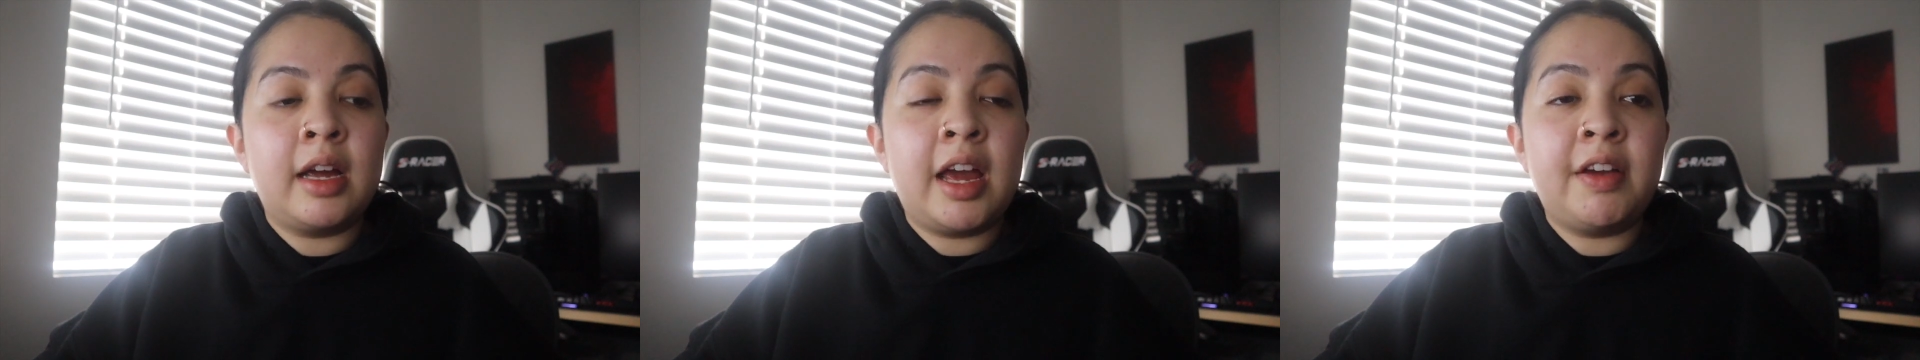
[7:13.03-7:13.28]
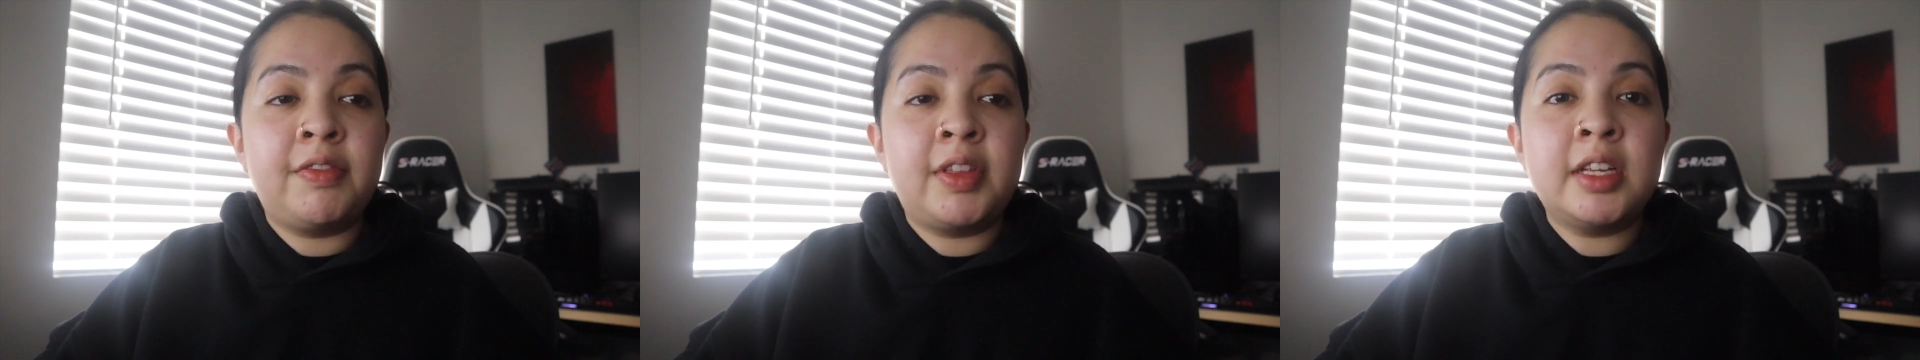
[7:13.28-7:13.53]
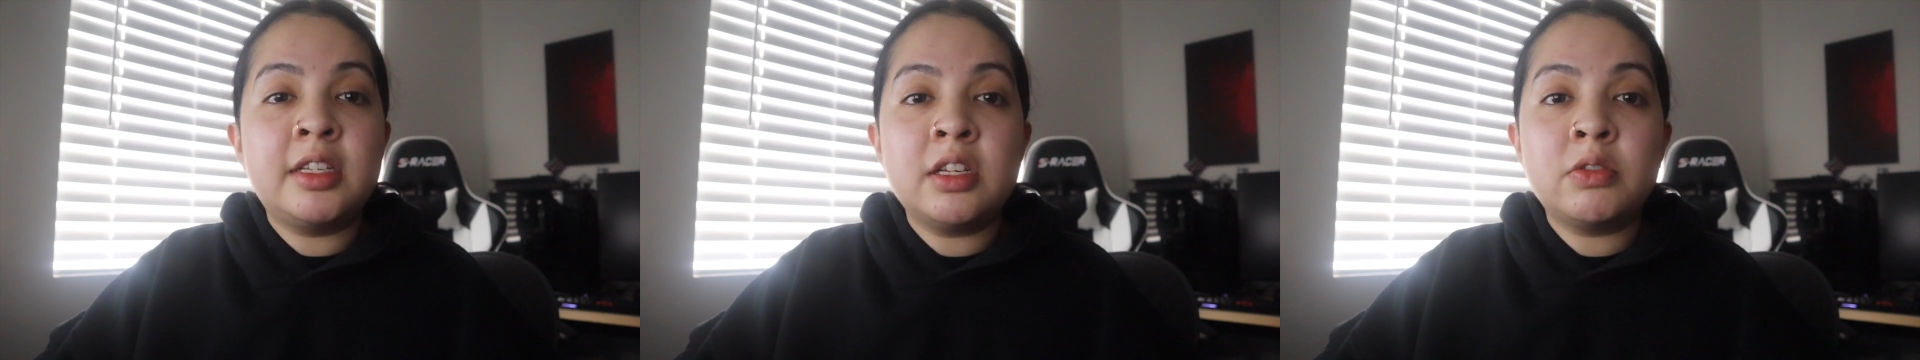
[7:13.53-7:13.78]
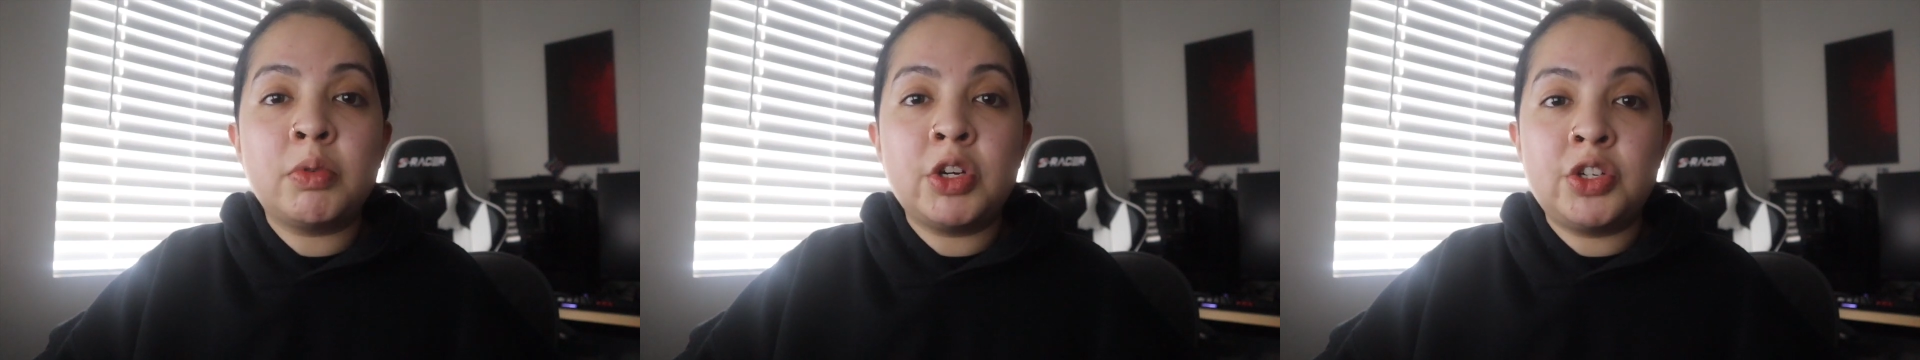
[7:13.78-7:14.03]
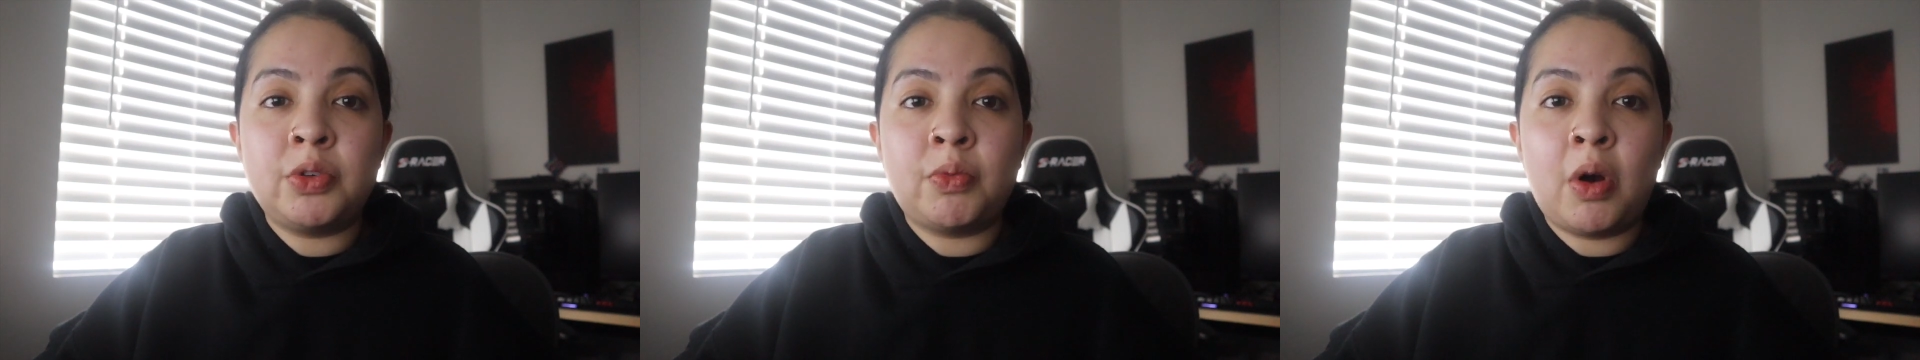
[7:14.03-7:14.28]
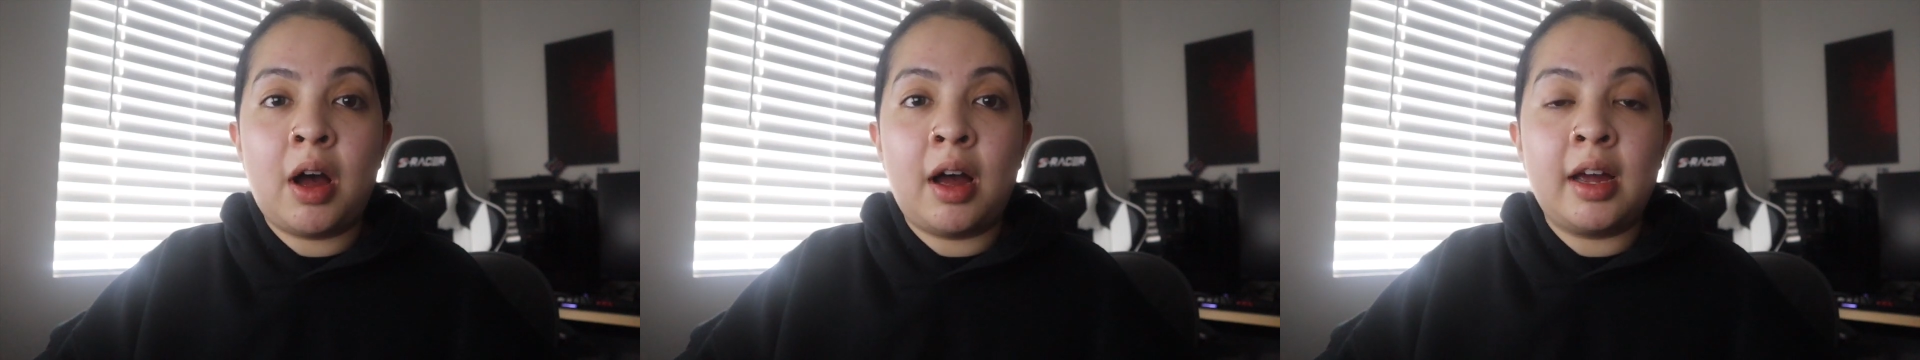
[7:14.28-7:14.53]
If this is what you
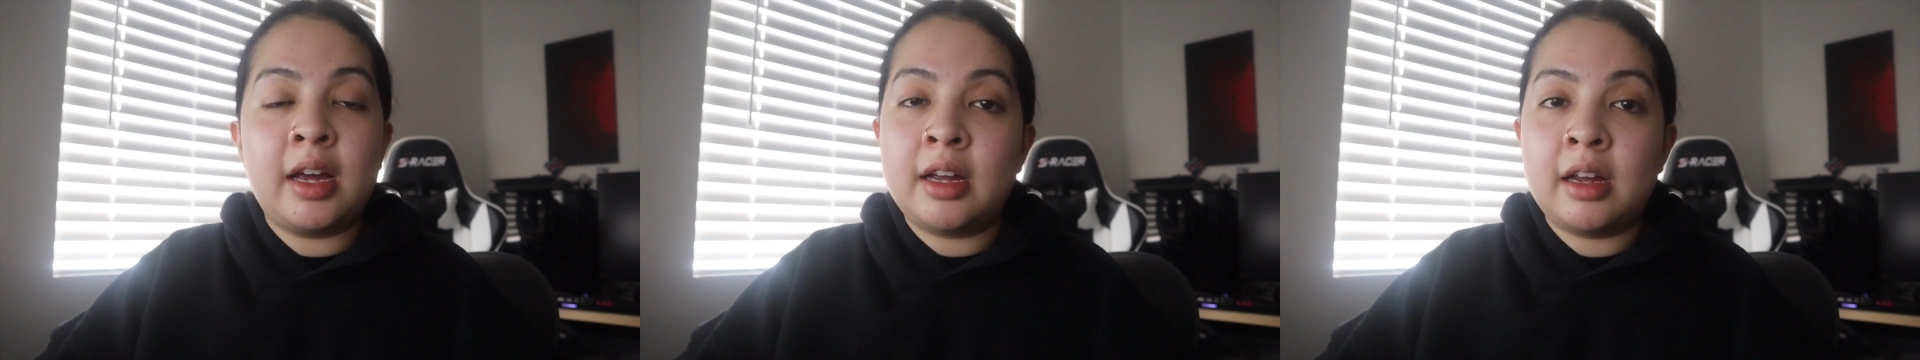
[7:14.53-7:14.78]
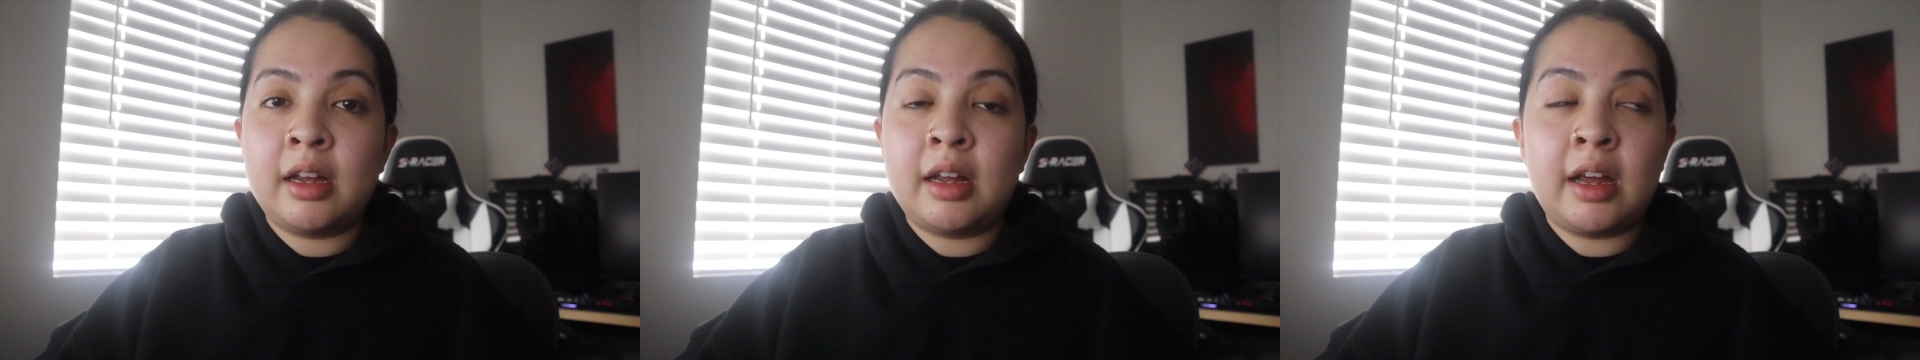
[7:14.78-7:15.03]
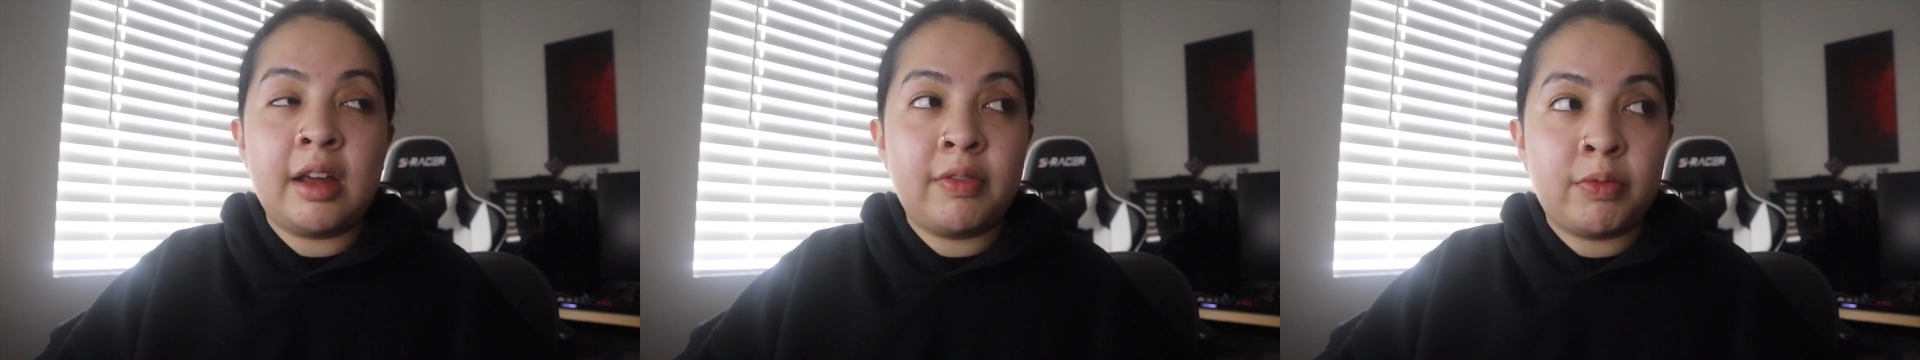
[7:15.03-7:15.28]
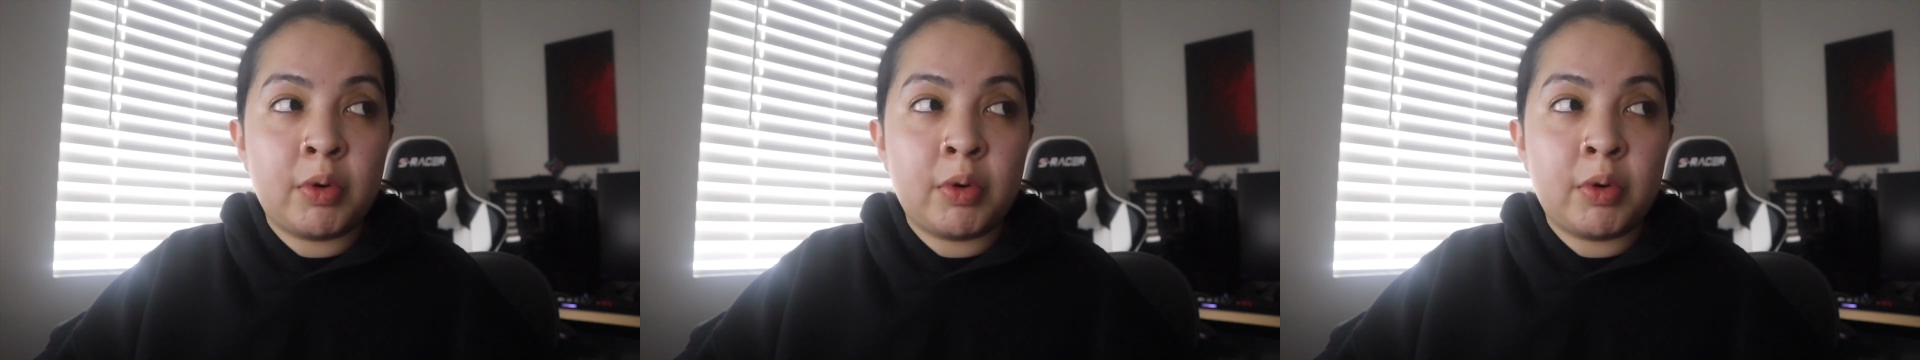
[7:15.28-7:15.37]
want, if